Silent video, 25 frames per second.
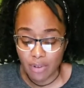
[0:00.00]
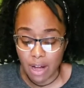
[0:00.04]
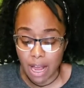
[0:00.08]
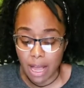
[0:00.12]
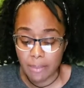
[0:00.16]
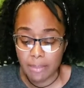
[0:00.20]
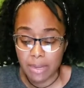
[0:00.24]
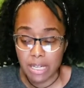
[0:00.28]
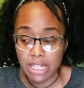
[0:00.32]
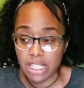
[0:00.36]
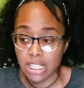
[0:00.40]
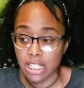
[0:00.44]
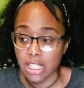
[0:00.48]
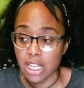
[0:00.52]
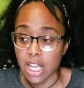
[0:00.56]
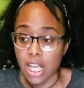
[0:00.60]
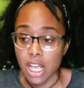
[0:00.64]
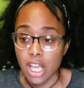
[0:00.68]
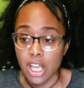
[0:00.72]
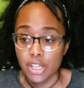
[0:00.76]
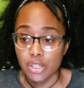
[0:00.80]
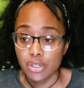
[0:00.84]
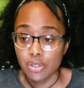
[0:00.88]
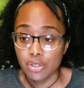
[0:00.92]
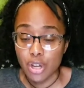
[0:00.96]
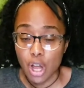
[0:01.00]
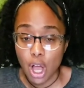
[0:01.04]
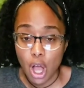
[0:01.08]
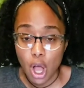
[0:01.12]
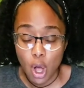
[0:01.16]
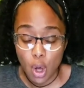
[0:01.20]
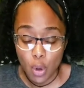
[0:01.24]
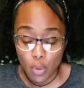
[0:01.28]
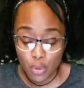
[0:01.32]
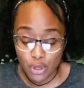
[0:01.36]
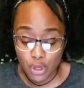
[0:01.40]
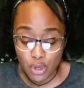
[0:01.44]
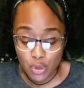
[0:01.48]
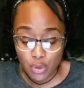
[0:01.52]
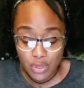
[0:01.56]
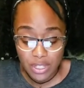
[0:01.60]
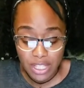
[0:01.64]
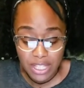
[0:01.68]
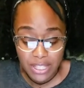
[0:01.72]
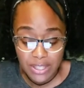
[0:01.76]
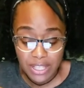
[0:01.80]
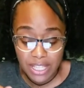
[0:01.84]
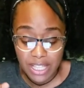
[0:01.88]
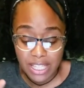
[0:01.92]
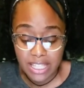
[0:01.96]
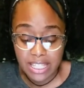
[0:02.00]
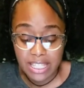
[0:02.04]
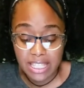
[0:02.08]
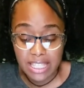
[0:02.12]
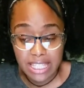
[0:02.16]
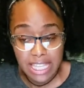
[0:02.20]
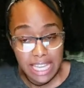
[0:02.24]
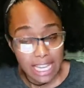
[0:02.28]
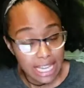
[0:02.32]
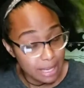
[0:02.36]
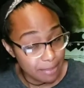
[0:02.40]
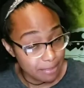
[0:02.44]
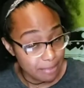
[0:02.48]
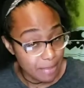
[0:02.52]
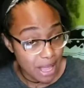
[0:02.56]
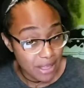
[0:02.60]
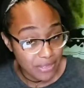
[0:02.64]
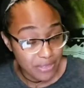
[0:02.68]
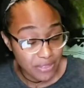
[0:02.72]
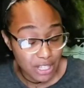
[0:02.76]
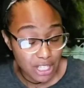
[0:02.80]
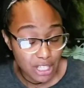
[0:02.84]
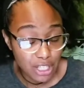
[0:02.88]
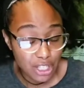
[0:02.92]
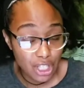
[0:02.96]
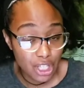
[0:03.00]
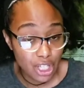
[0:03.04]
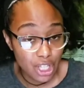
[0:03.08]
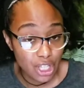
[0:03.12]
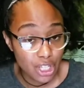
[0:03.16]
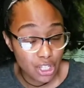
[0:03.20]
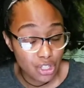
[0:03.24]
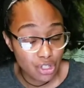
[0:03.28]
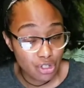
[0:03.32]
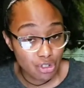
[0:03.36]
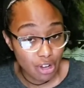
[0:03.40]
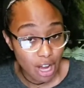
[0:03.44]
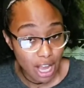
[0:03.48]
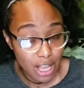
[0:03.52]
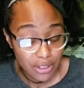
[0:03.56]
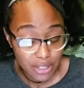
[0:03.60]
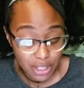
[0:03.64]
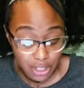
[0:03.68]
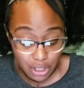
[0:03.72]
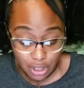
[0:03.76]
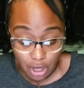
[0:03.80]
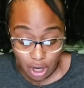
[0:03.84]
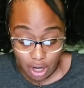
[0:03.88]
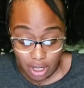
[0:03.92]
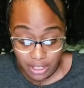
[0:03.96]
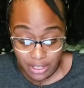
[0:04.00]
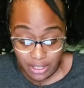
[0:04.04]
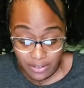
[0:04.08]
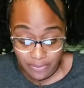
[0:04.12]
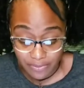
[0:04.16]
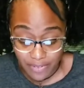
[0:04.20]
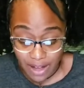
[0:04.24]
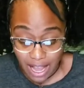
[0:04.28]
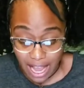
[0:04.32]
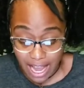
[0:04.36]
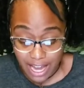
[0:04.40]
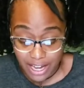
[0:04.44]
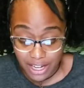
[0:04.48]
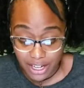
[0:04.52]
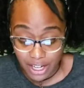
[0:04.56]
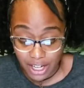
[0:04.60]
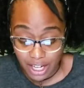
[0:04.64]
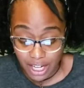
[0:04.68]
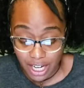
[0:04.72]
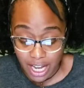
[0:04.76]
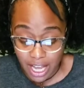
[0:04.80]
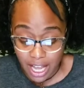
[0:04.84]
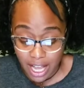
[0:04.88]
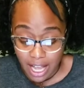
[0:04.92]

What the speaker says: Robin is, you know, using the stick method to try to start the fire.